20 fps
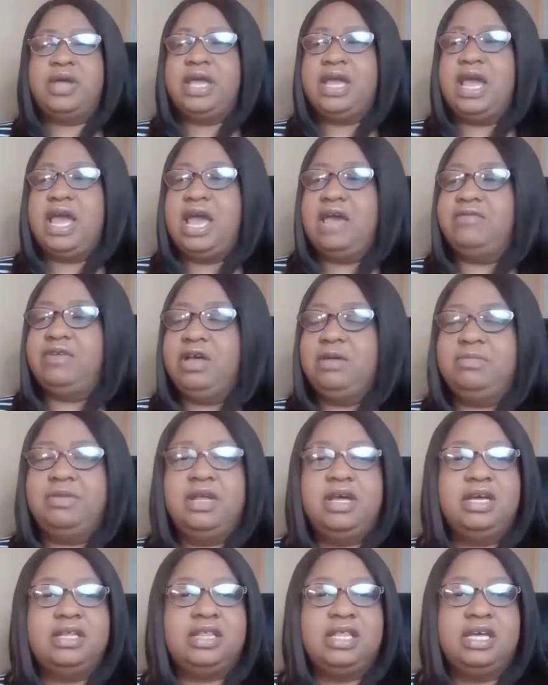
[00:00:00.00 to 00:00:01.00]
Okay, I have
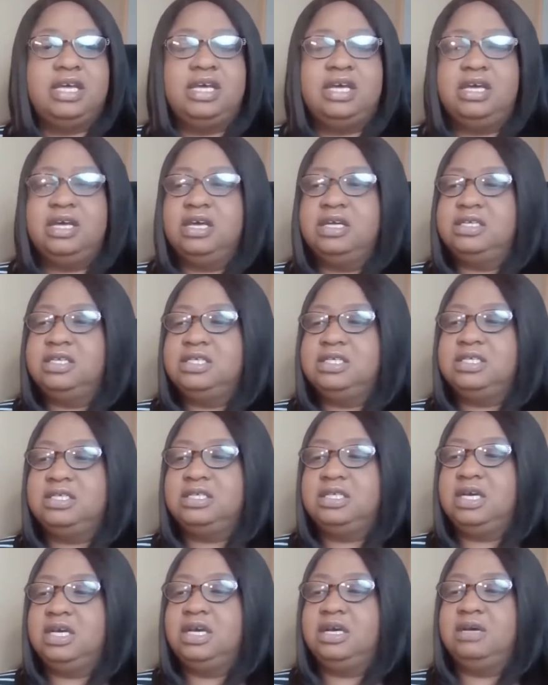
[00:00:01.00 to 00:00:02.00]
unplugged the
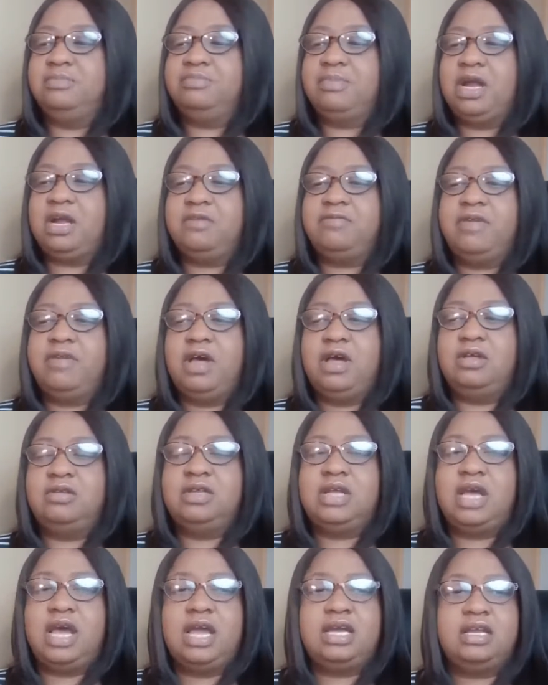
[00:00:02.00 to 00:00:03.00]

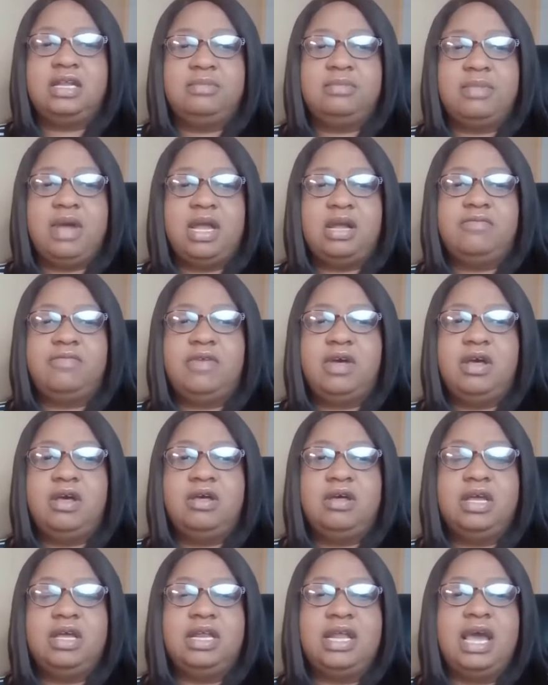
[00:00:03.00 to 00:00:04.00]
microphone, the Ikedon
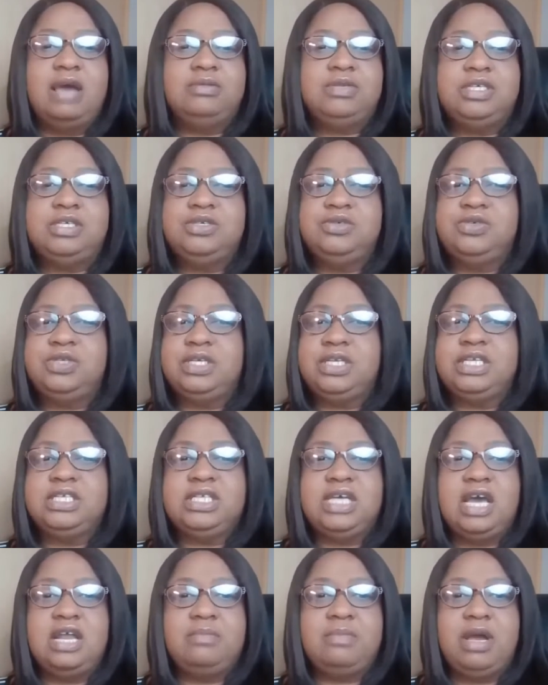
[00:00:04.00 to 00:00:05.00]
microphone, and I'm just using the
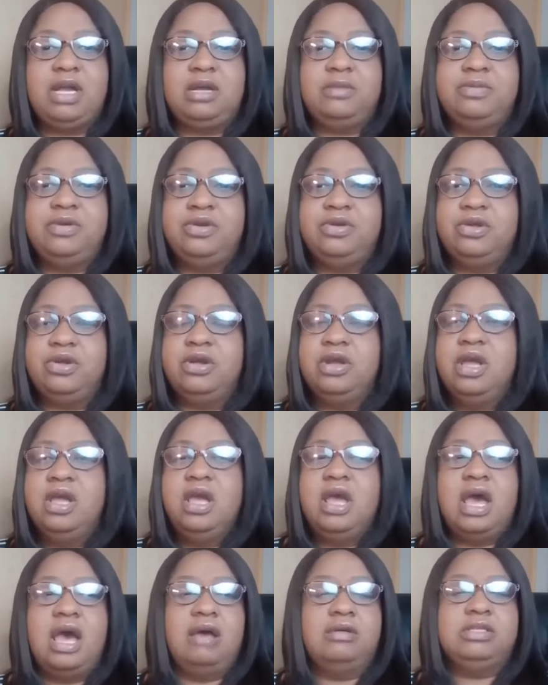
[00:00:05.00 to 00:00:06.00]
sound of my computer.
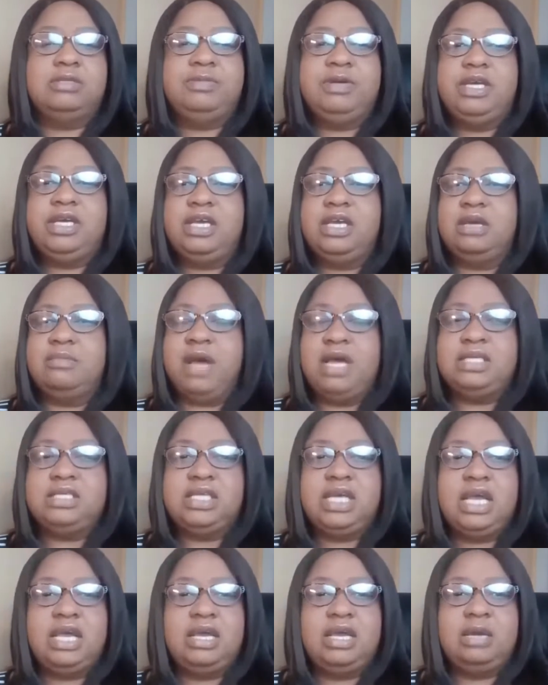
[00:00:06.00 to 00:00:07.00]
I'm speaking in my
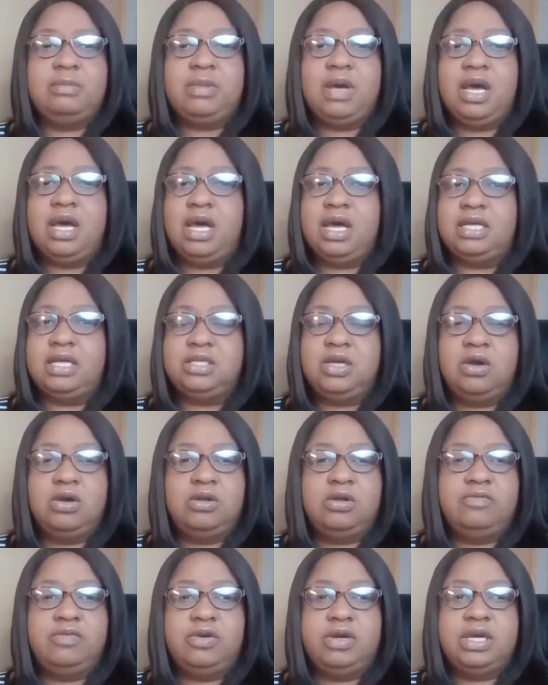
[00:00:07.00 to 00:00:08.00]
same
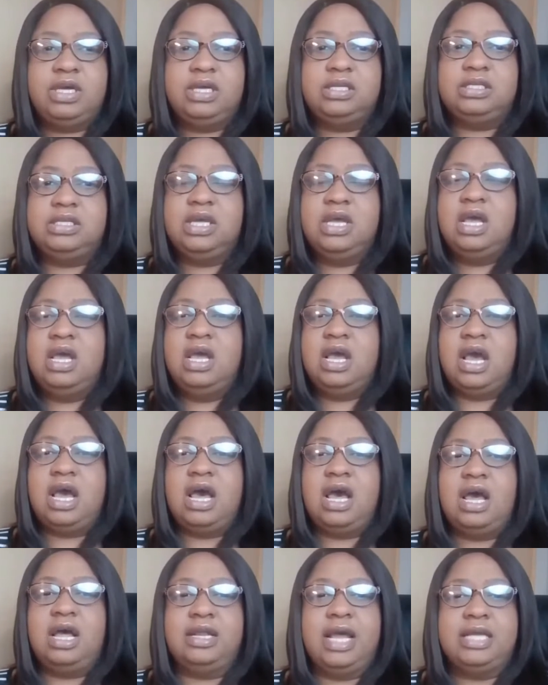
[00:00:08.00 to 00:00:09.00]
tone of voice,
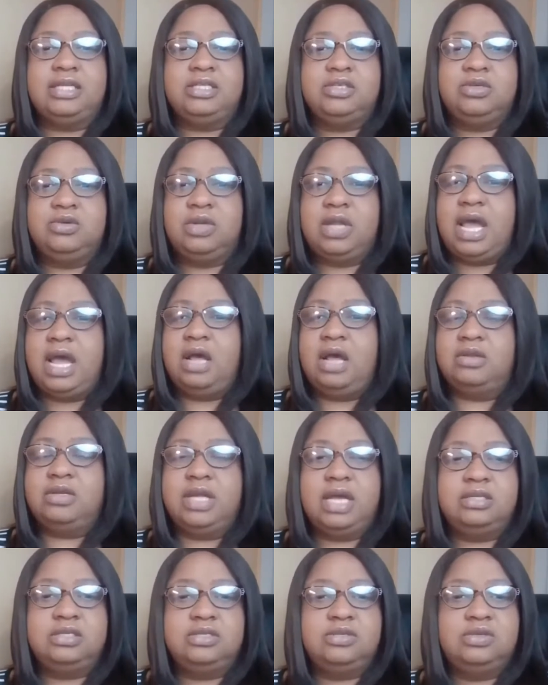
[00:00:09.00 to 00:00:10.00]
not too
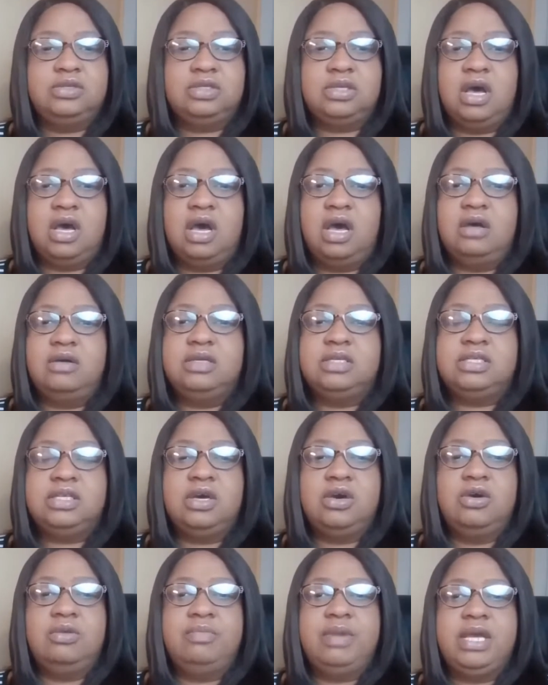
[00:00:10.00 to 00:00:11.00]
loud, not too soft.
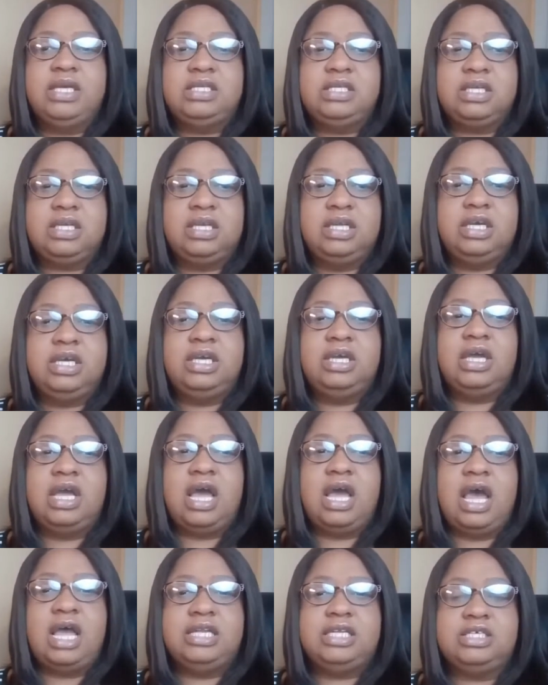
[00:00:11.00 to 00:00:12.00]
So basically,
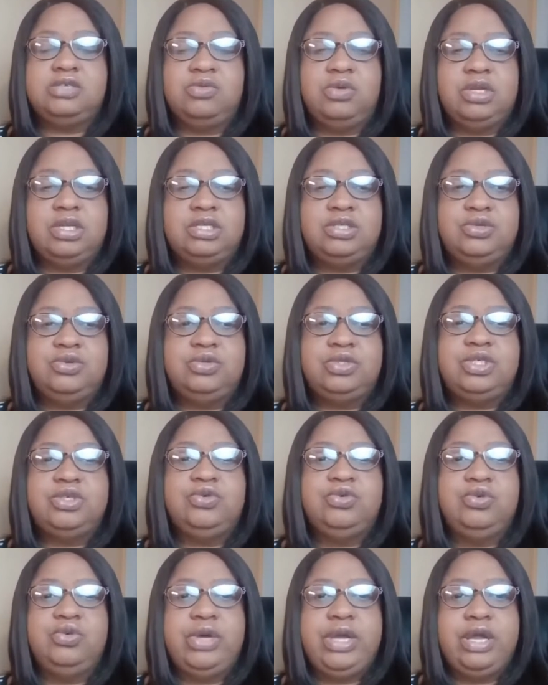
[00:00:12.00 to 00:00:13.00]
I just wanted you
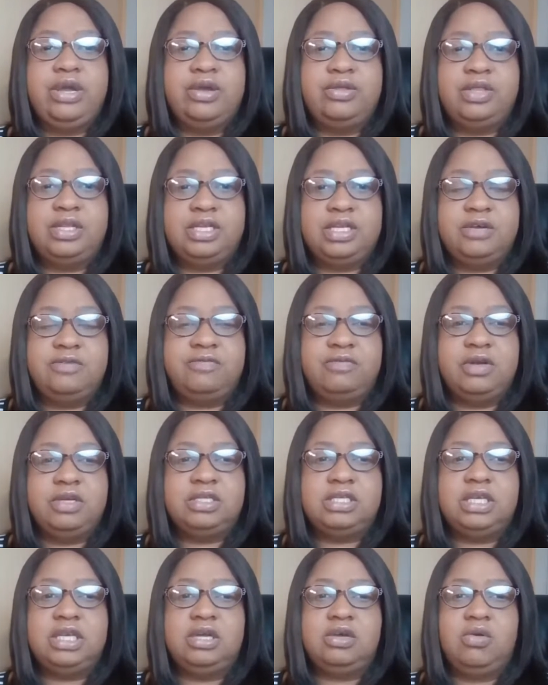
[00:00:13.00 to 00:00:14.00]
to hear the
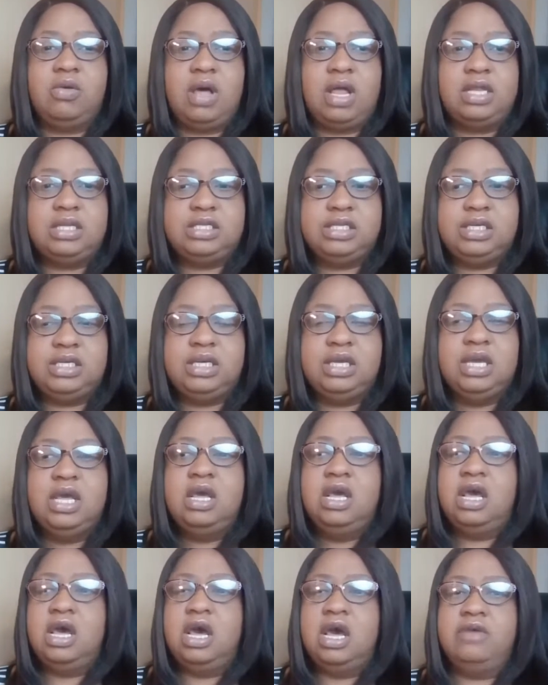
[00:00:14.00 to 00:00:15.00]
difference in the quality
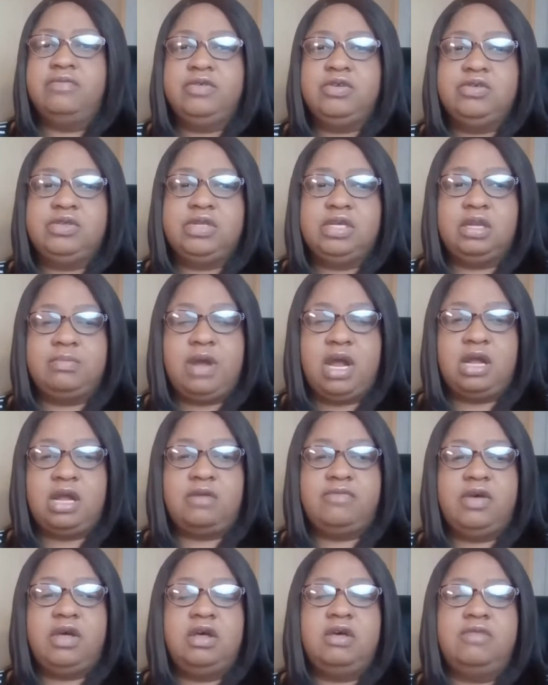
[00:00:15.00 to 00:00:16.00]
of using the
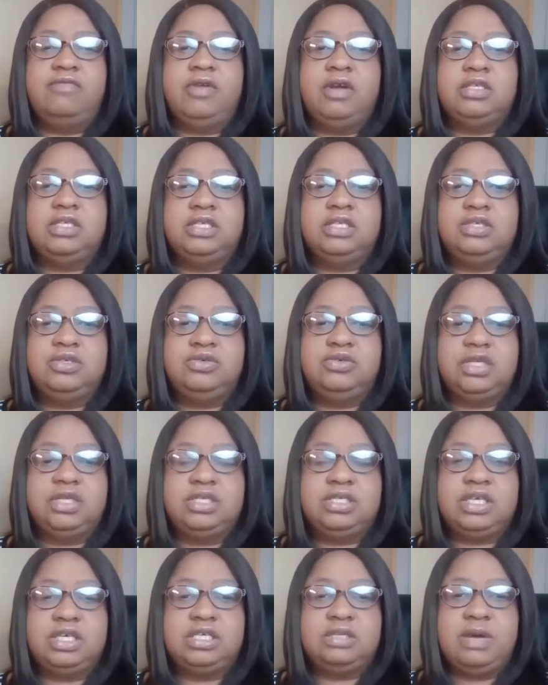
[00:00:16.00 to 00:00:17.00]
microphone versus
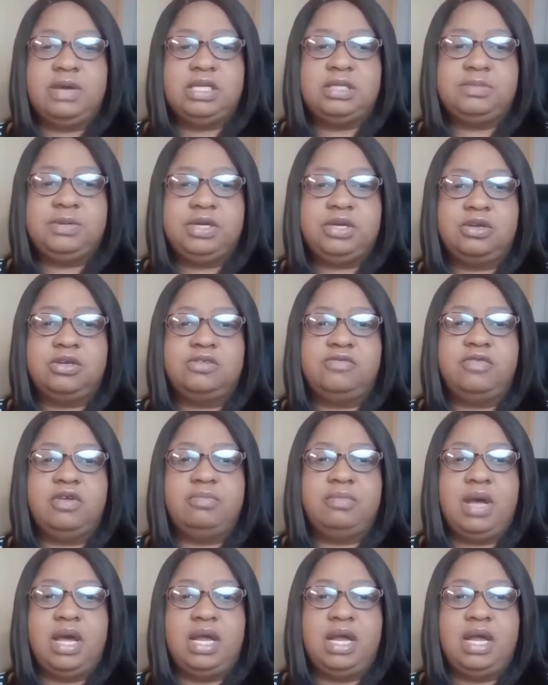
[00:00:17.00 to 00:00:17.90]
using just my speakers